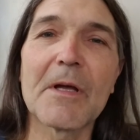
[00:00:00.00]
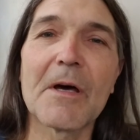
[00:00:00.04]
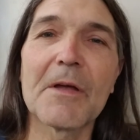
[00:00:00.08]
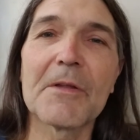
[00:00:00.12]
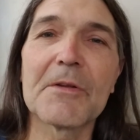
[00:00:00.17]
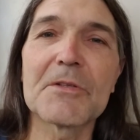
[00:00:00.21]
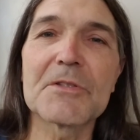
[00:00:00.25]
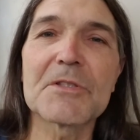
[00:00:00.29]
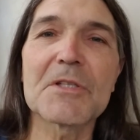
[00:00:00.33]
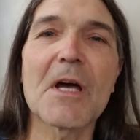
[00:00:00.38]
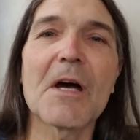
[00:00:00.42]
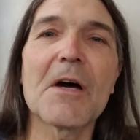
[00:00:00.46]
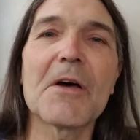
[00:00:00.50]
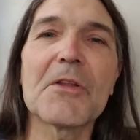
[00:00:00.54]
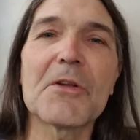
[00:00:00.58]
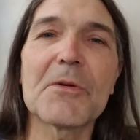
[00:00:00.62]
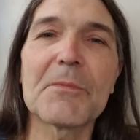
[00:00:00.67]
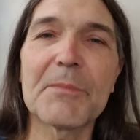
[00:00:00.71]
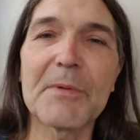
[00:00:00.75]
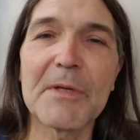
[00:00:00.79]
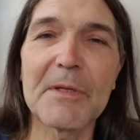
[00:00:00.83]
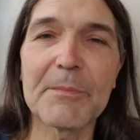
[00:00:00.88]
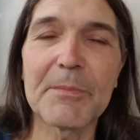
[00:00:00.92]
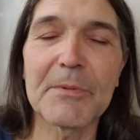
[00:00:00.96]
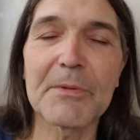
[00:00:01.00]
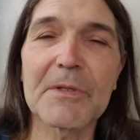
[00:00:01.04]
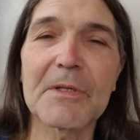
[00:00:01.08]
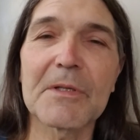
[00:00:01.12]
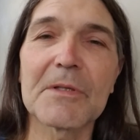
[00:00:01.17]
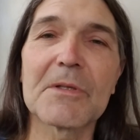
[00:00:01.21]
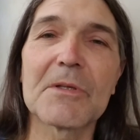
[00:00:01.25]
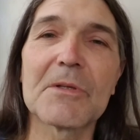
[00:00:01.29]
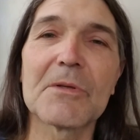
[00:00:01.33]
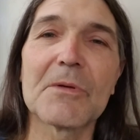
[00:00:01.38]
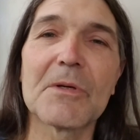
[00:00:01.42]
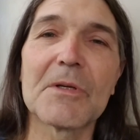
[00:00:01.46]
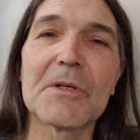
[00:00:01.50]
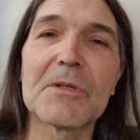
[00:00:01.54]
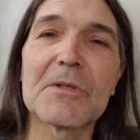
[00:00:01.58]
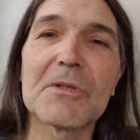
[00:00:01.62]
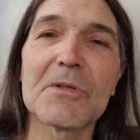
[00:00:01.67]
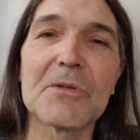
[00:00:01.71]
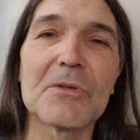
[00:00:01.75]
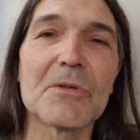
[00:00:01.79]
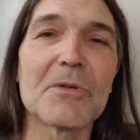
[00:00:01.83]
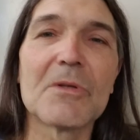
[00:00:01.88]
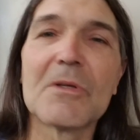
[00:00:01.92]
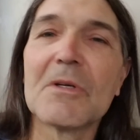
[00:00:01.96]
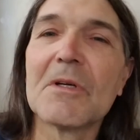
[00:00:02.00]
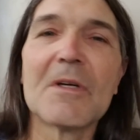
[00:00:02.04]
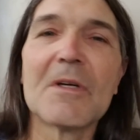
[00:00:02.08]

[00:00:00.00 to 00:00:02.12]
others, other people can do it too.